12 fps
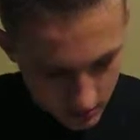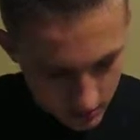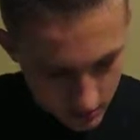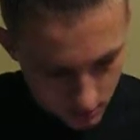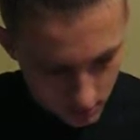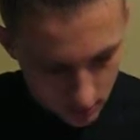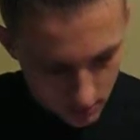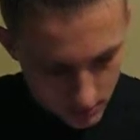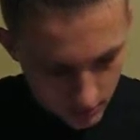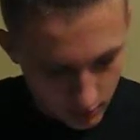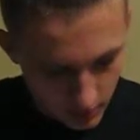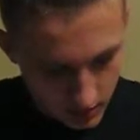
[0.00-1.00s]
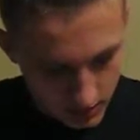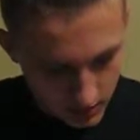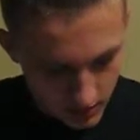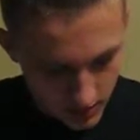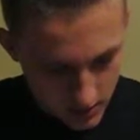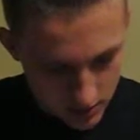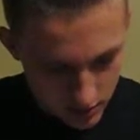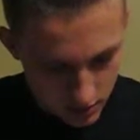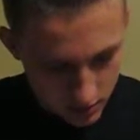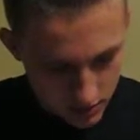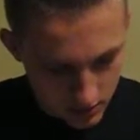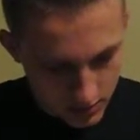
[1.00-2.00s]
your blade can catch
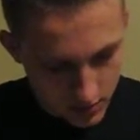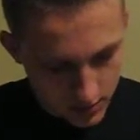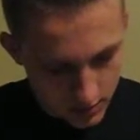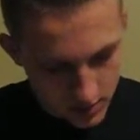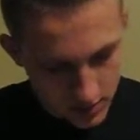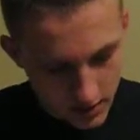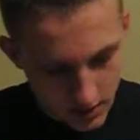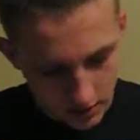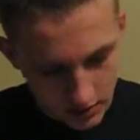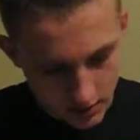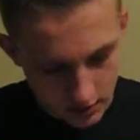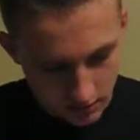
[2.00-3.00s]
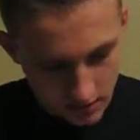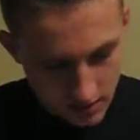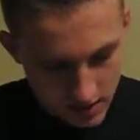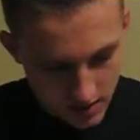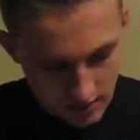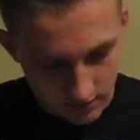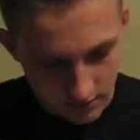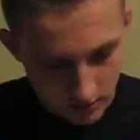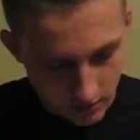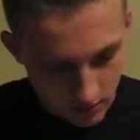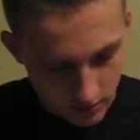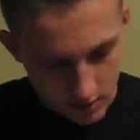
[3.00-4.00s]
and take a big gouge out of the shaft.
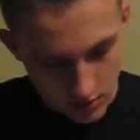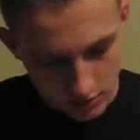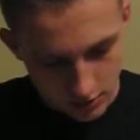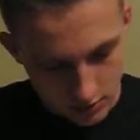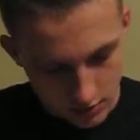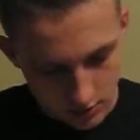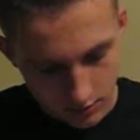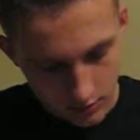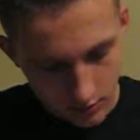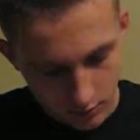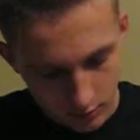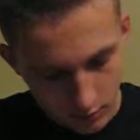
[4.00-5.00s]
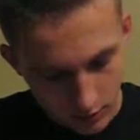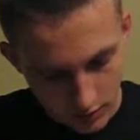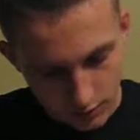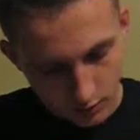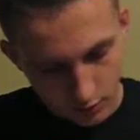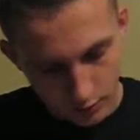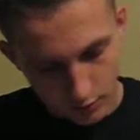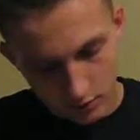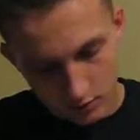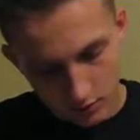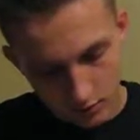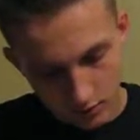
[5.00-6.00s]
There's something you got to watch for.
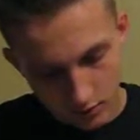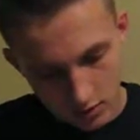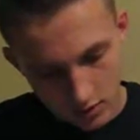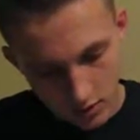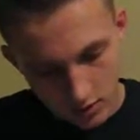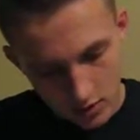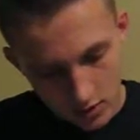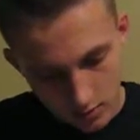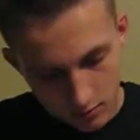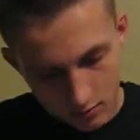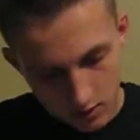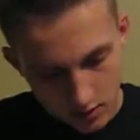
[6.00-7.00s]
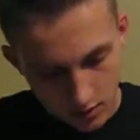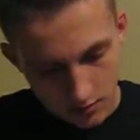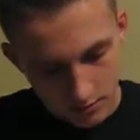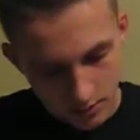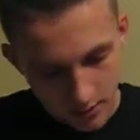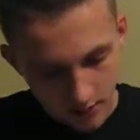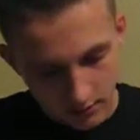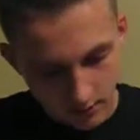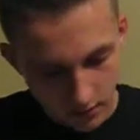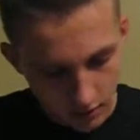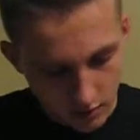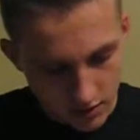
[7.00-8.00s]
So right now I'm taking
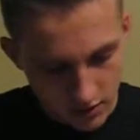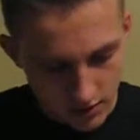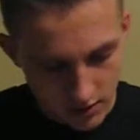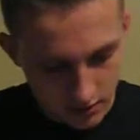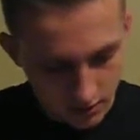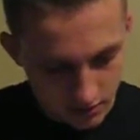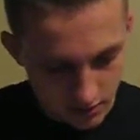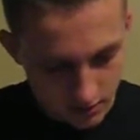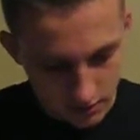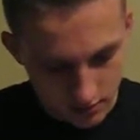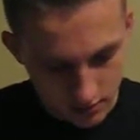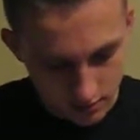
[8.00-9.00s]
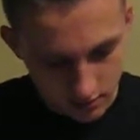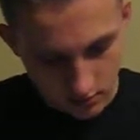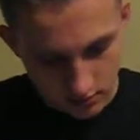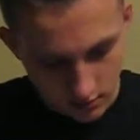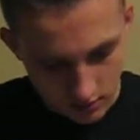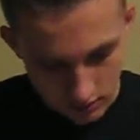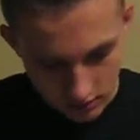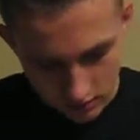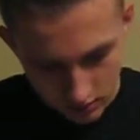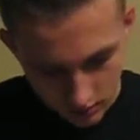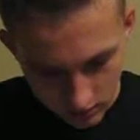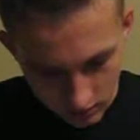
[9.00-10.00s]
very shallow, just
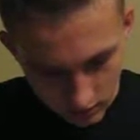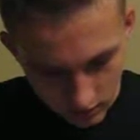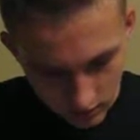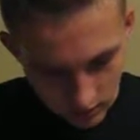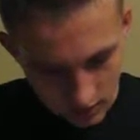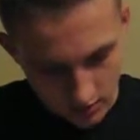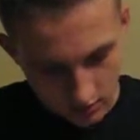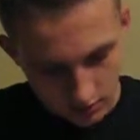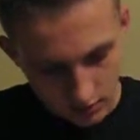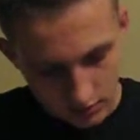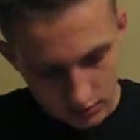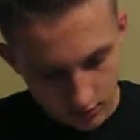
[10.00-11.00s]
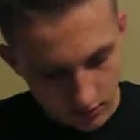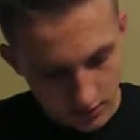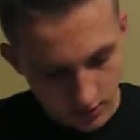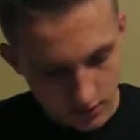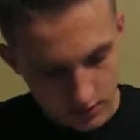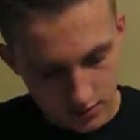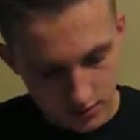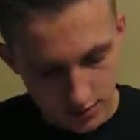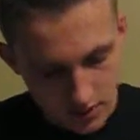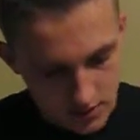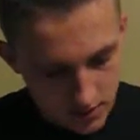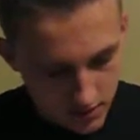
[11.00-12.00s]
like really thin
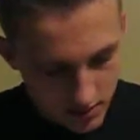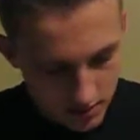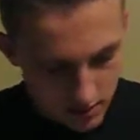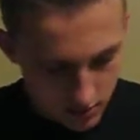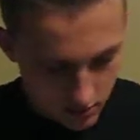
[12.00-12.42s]
slices out,